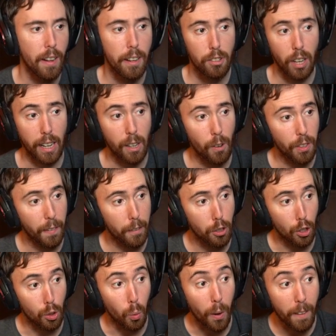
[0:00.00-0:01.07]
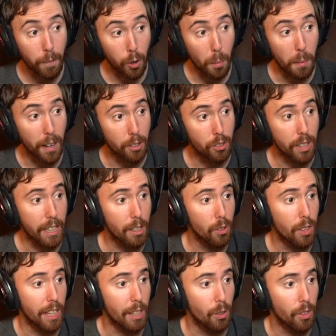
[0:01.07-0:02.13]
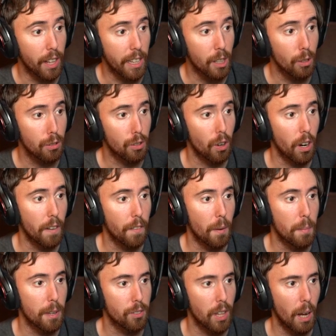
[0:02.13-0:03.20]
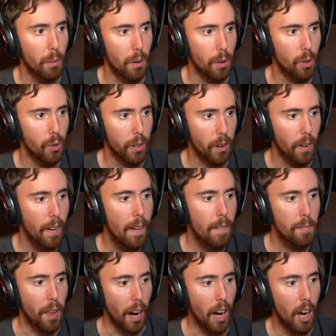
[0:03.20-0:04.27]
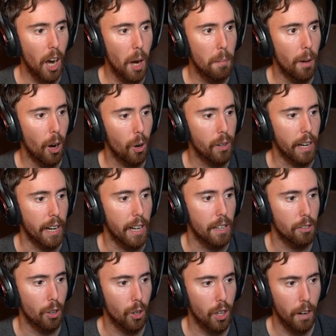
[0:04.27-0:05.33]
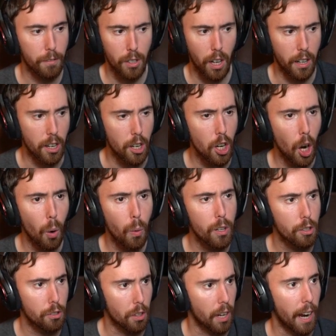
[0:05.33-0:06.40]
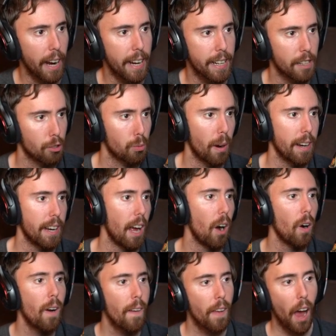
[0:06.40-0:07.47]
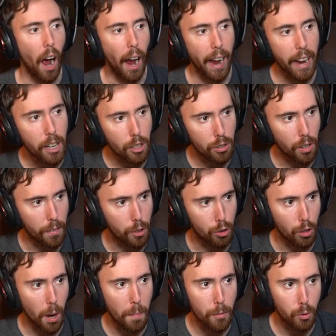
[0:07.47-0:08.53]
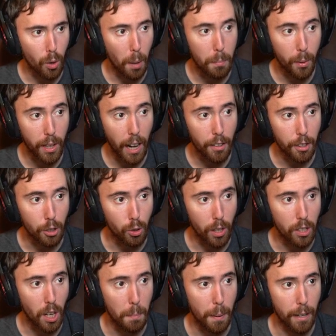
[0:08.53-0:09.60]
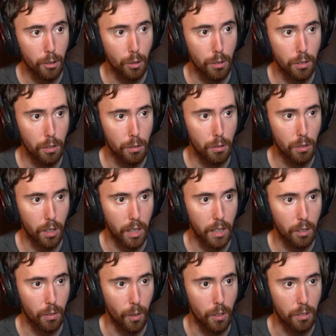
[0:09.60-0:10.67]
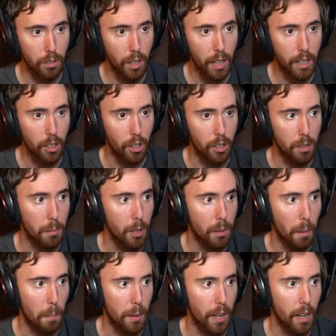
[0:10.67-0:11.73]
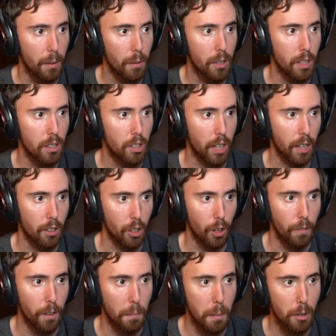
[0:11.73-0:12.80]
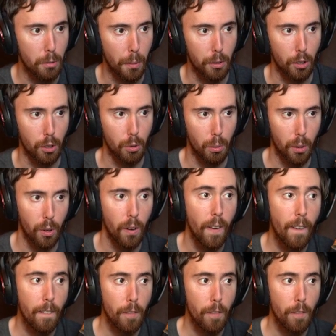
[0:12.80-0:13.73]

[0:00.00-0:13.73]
Sacco, thank you much for 24 months. Thank you. Sorry if I missed that one earlier. Okay, is Allcraft done? No, we're just on hiatus right now. Hey, just off the stream, just want to point out that Trade Chat Pants, sister's young kids are very sick. Thought your community might be able to check out the GoFundMe. She posts on Twitter.